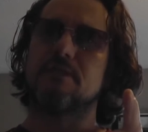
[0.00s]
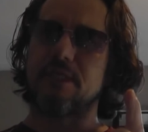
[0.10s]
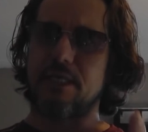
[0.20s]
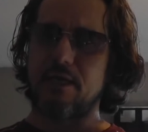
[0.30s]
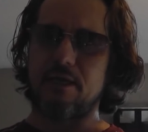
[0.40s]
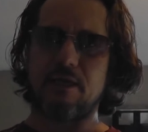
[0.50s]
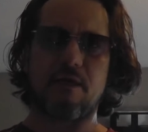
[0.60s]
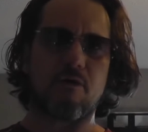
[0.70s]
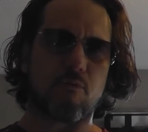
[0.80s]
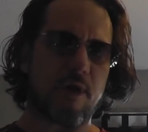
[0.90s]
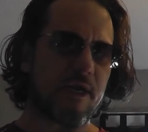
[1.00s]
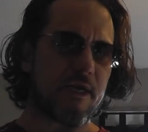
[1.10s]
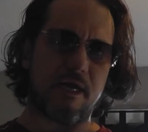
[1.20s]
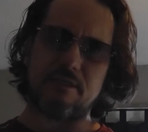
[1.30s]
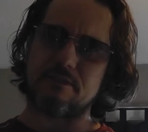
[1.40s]
to getting a great
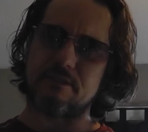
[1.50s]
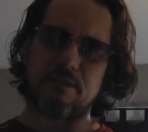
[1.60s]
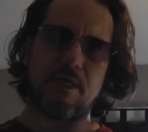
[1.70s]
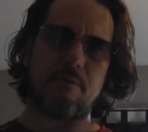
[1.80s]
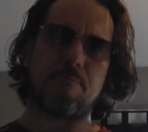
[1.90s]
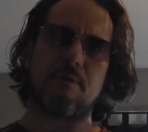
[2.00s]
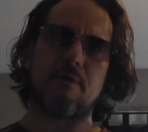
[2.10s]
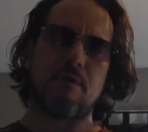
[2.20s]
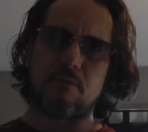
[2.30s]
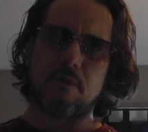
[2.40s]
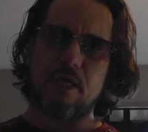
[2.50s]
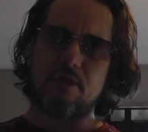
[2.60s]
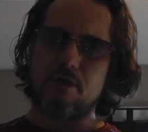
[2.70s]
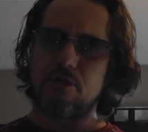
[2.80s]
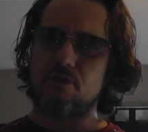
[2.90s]
night's sleep. Now
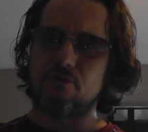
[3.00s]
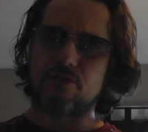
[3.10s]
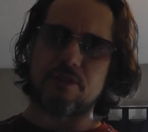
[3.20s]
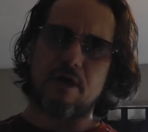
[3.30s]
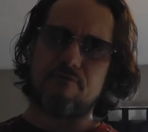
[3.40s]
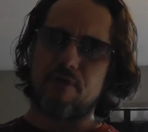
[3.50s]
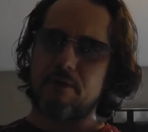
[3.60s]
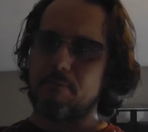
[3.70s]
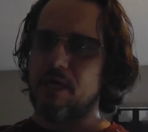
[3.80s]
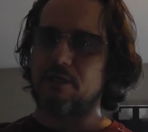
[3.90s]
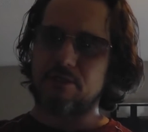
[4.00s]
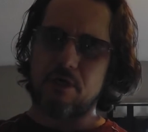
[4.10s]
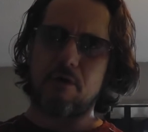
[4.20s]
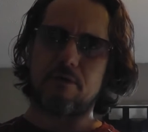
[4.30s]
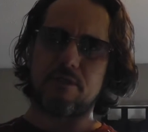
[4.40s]
you can use stuff like
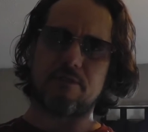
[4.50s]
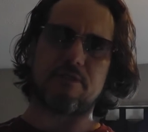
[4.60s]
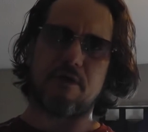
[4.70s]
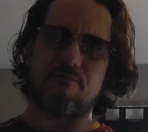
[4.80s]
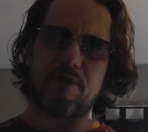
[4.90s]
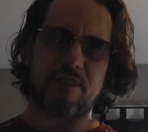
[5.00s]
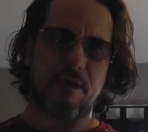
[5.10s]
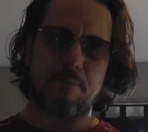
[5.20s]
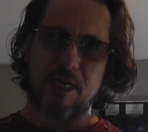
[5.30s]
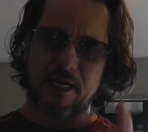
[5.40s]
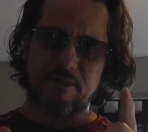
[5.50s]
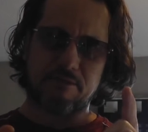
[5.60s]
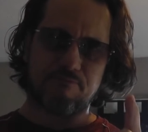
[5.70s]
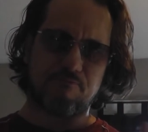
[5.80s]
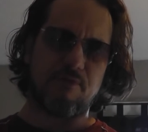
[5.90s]
melatonin, stuff like that, but I got
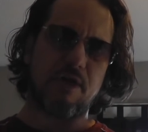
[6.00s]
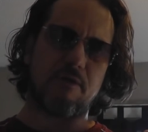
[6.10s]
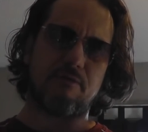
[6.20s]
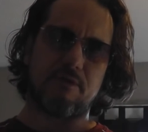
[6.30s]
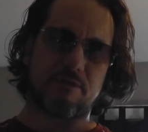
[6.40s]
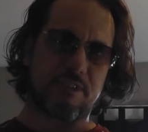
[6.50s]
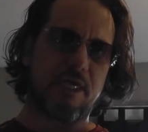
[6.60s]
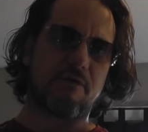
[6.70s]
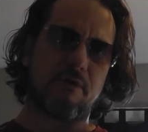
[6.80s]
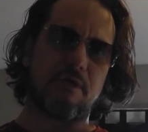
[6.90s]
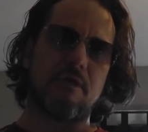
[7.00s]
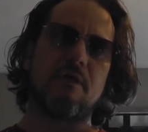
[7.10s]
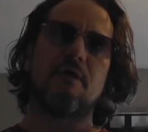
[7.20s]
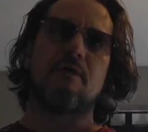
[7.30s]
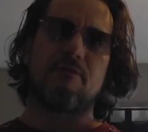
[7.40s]
the secret
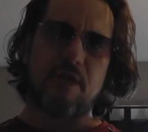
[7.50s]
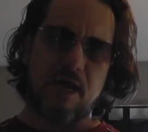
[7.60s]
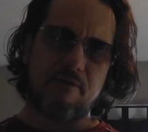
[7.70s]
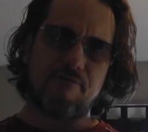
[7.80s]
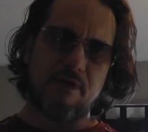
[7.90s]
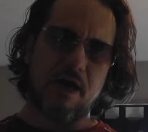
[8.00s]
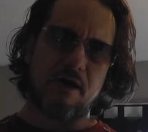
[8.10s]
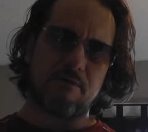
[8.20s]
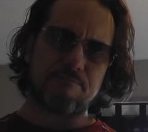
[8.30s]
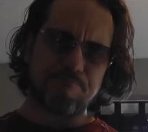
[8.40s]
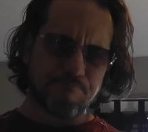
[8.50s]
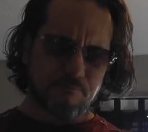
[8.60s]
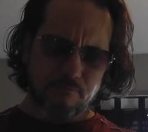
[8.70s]
that I found,